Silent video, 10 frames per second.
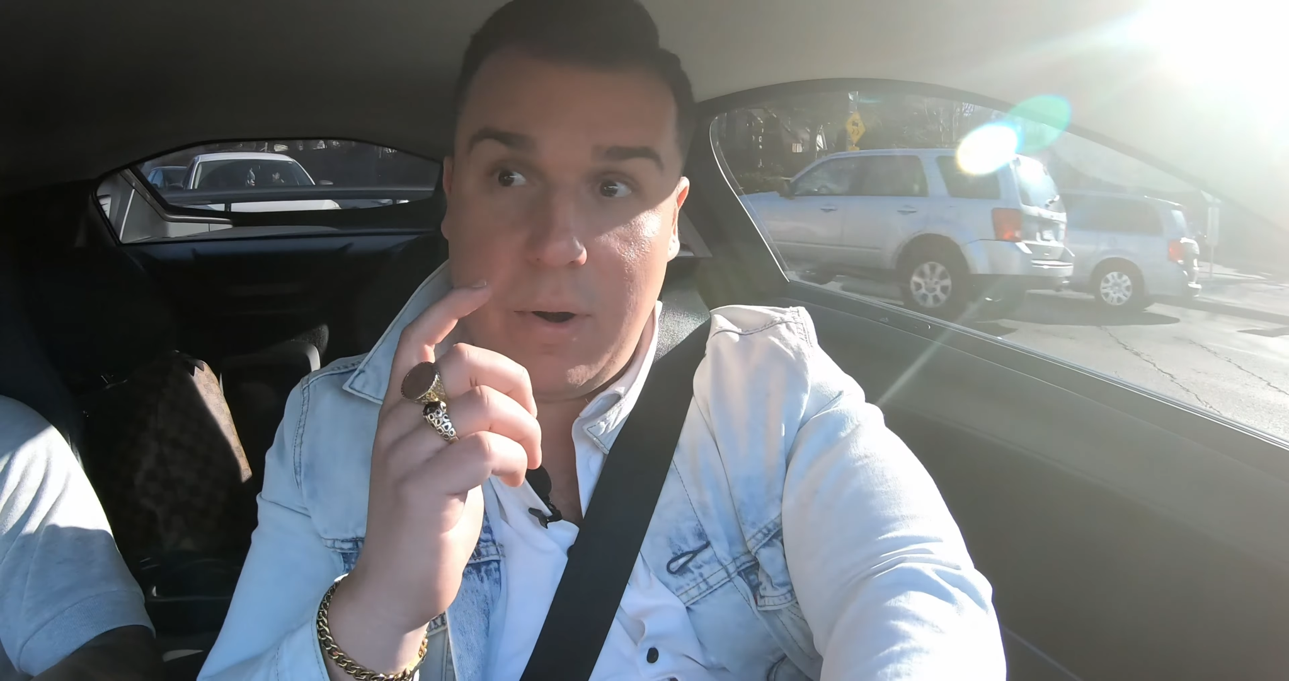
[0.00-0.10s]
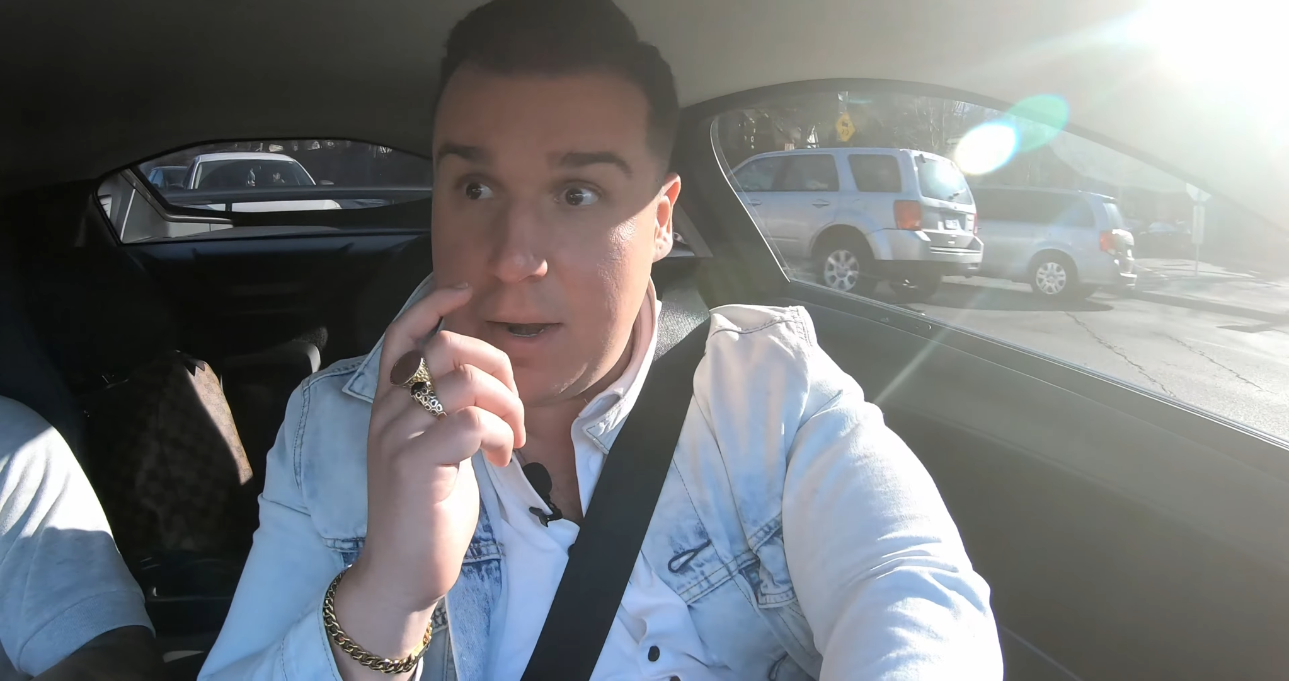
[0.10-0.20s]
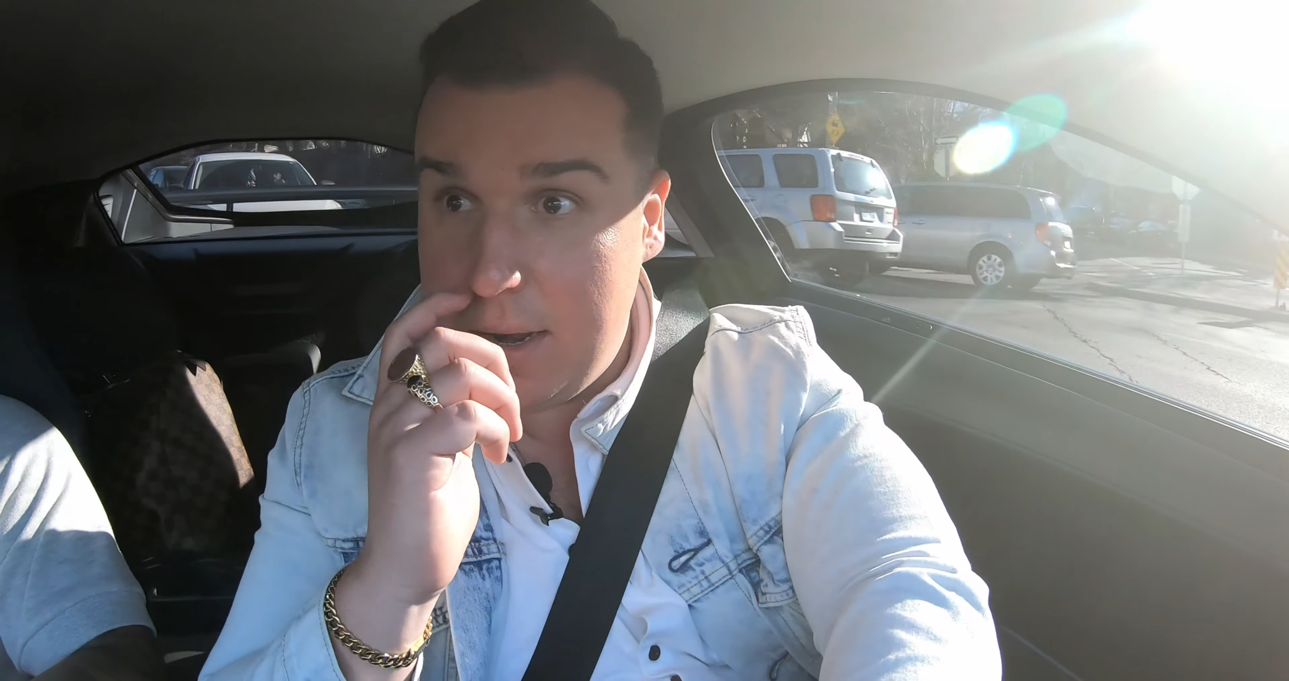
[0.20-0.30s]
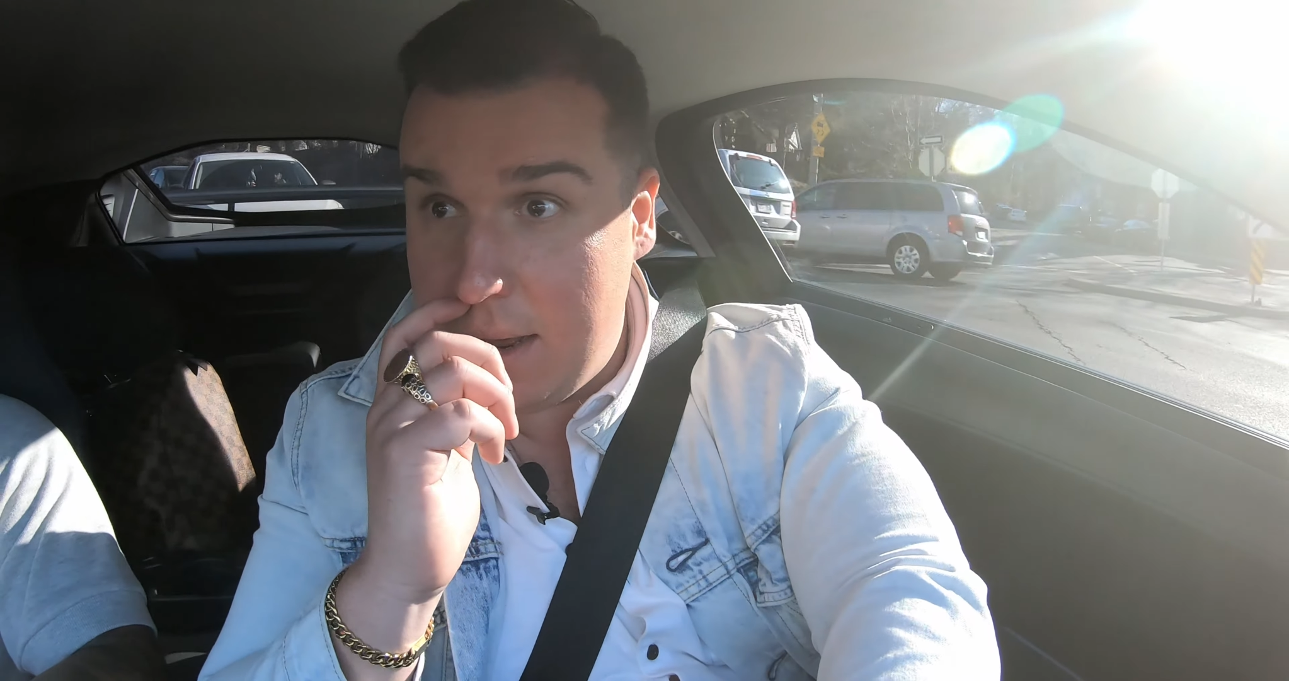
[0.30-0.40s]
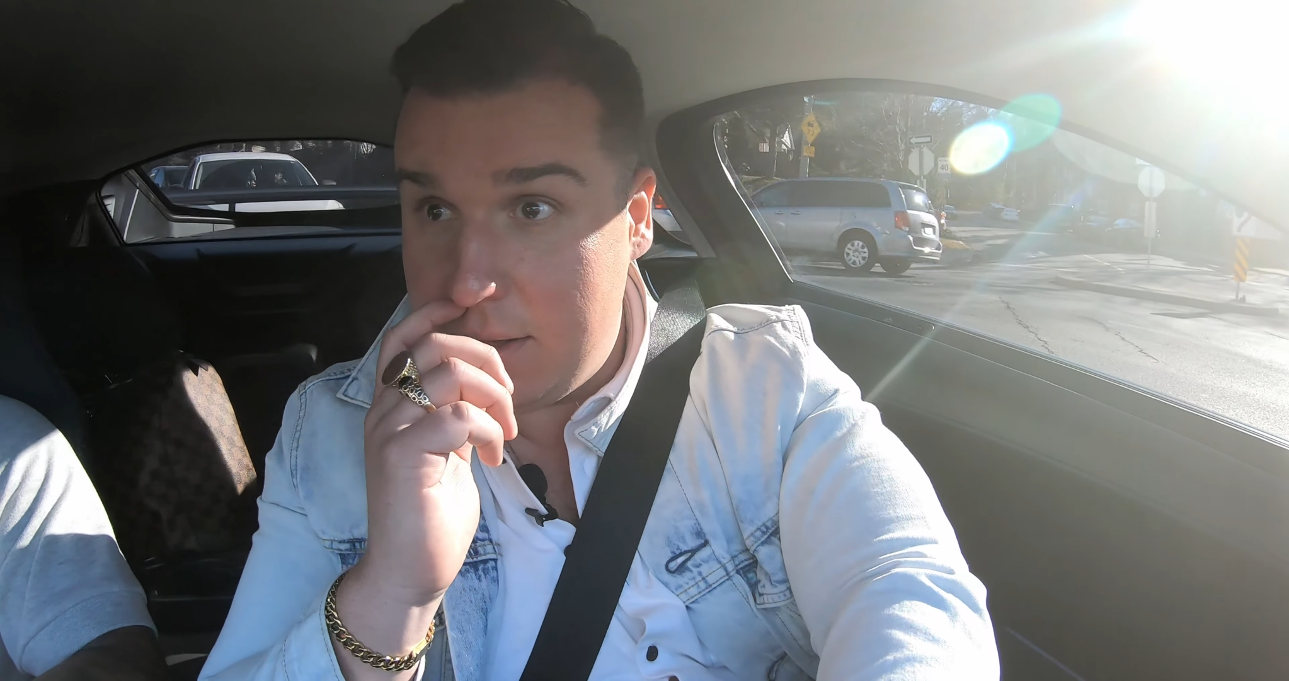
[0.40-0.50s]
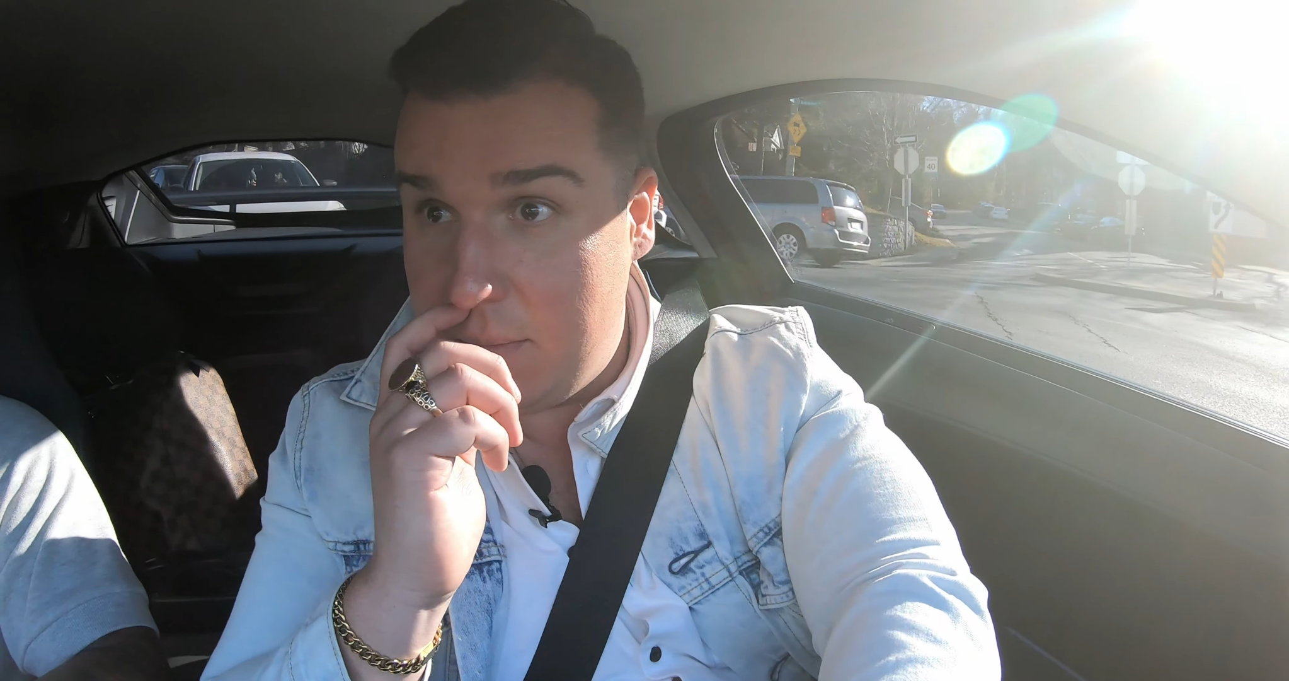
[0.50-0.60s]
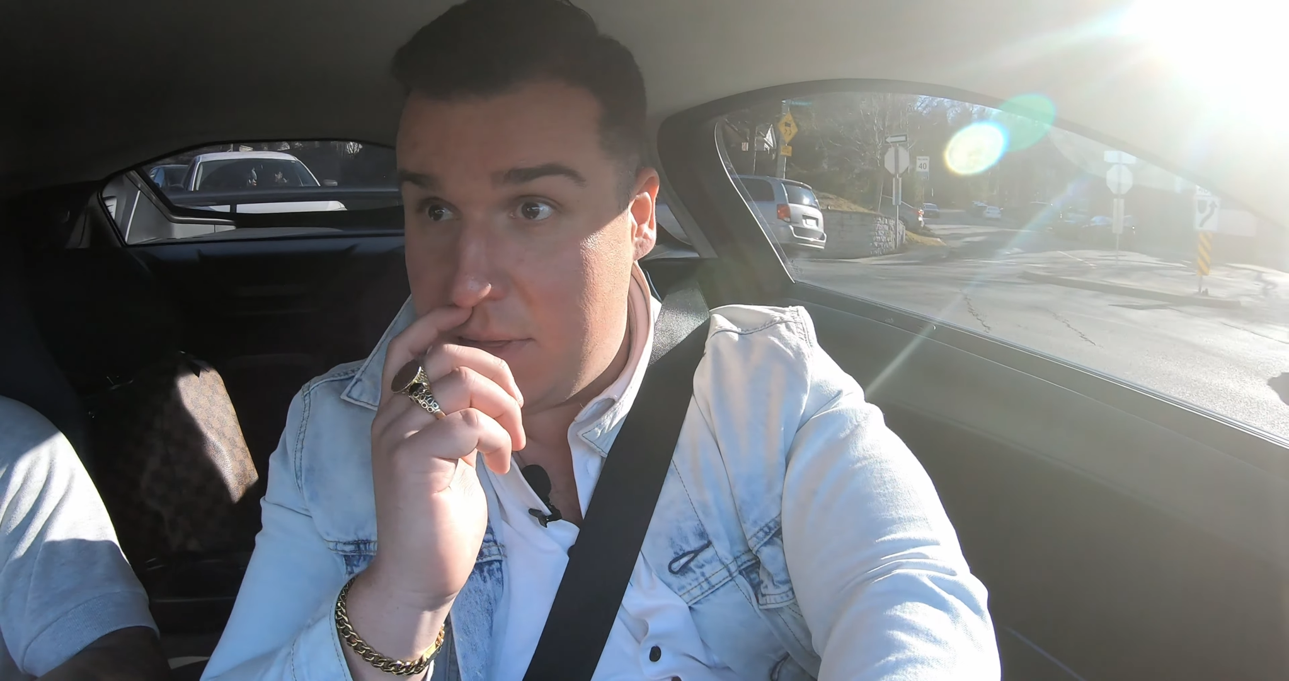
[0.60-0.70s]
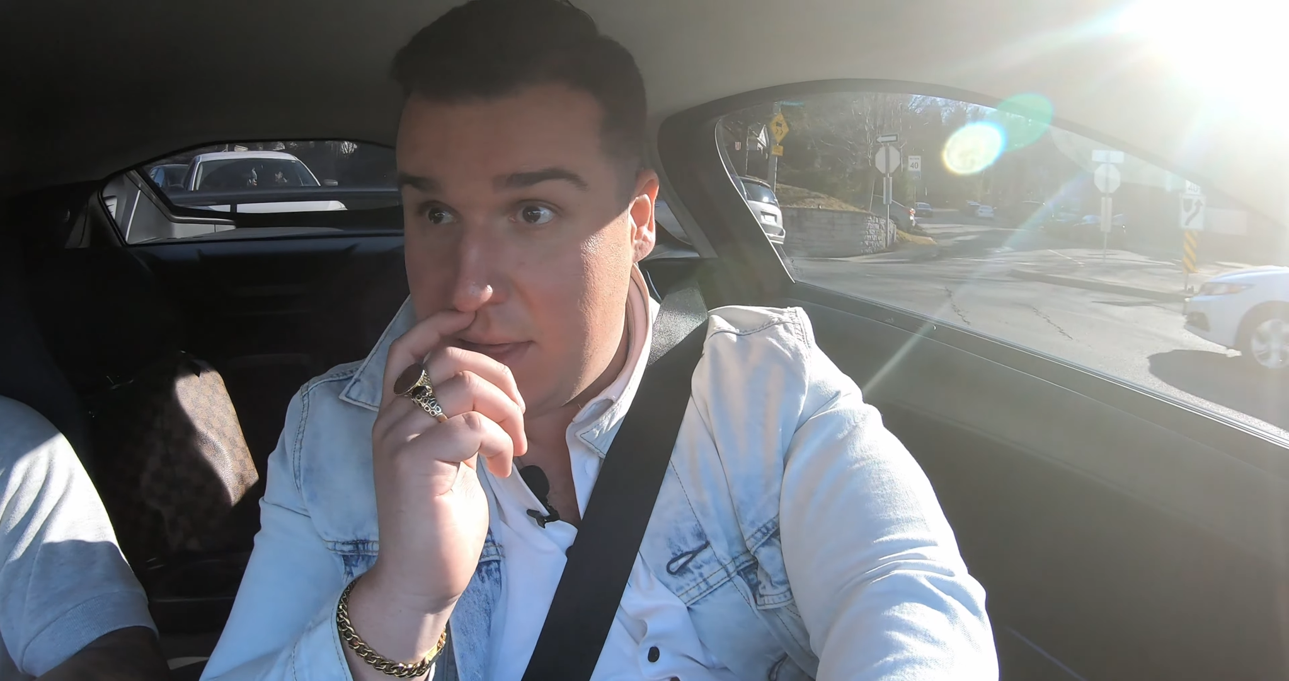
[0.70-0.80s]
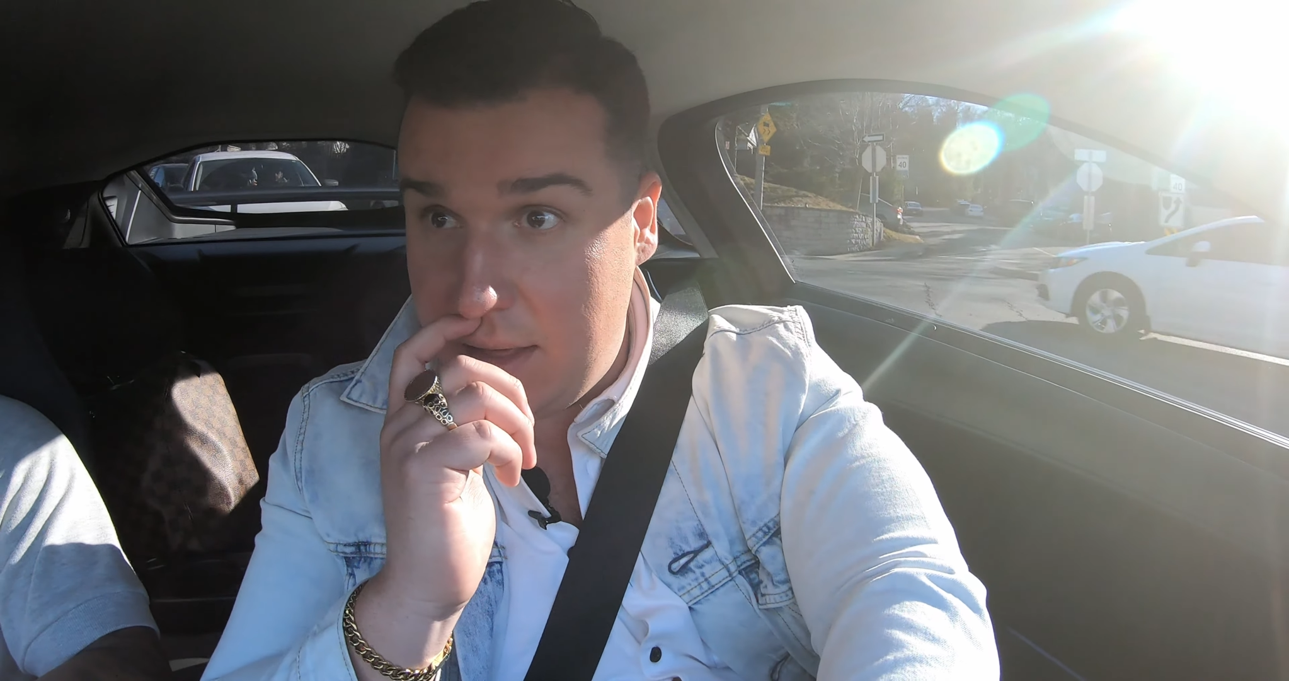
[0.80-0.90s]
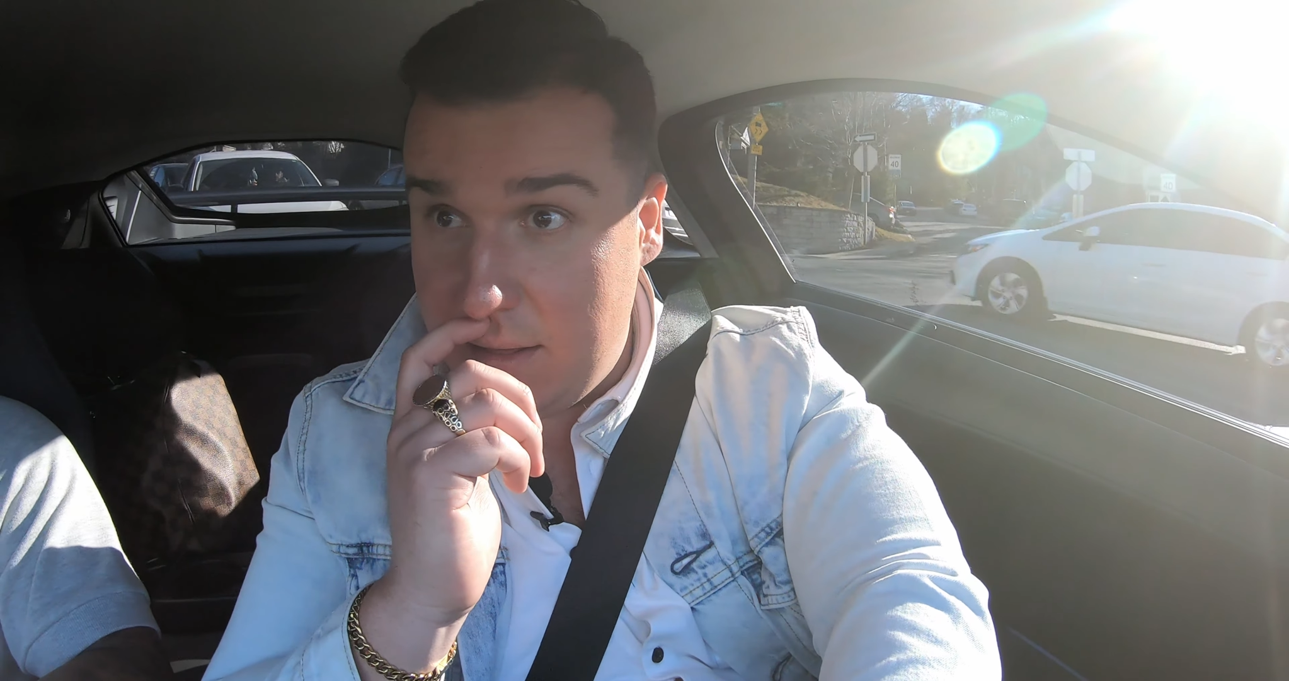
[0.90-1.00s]
written down some
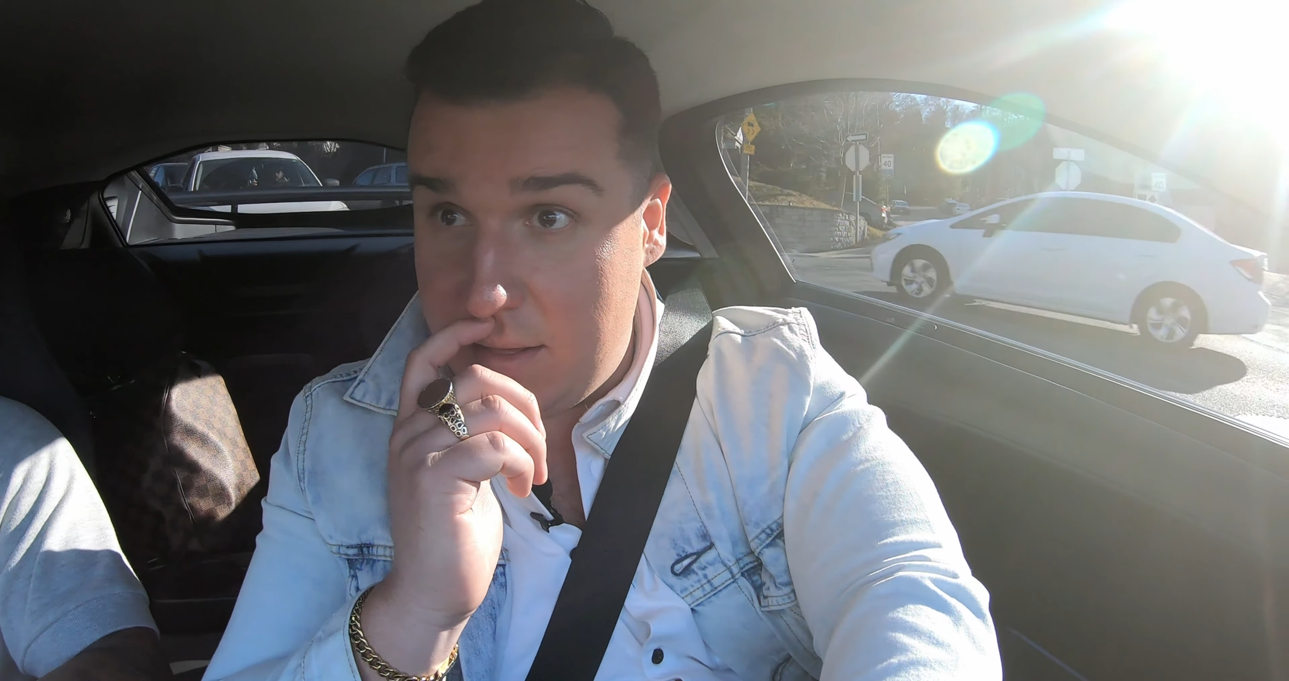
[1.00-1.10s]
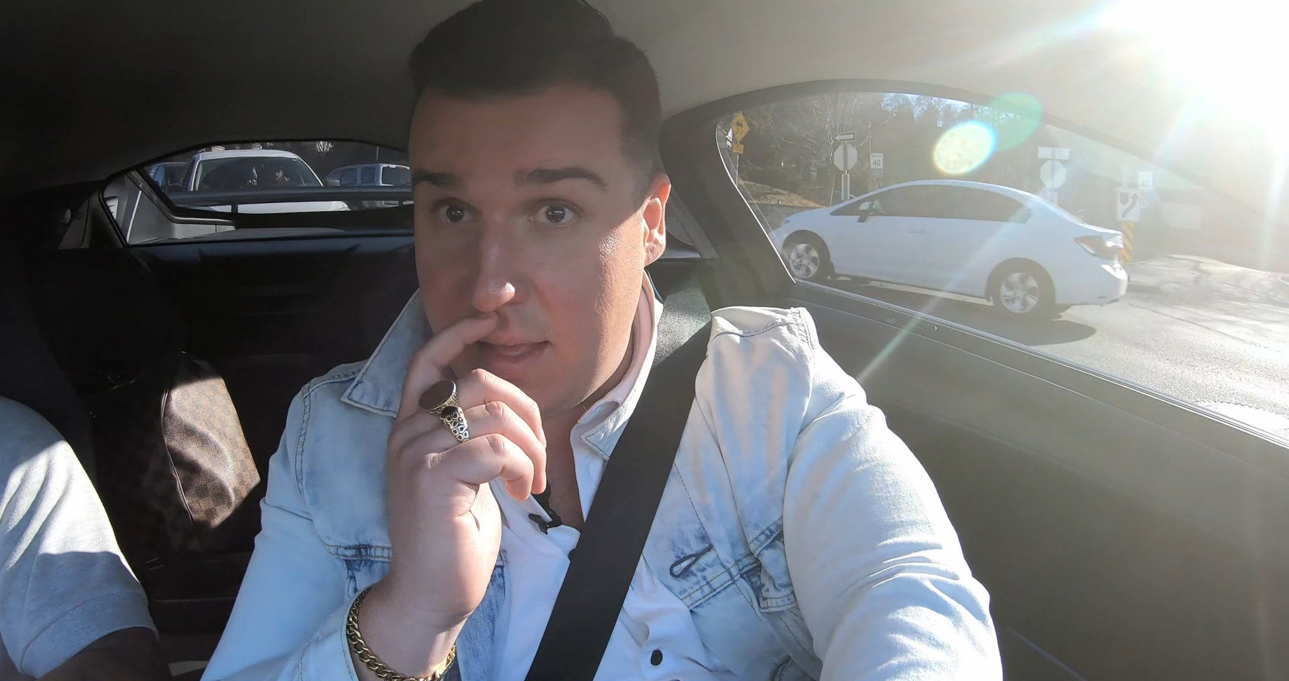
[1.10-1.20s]
things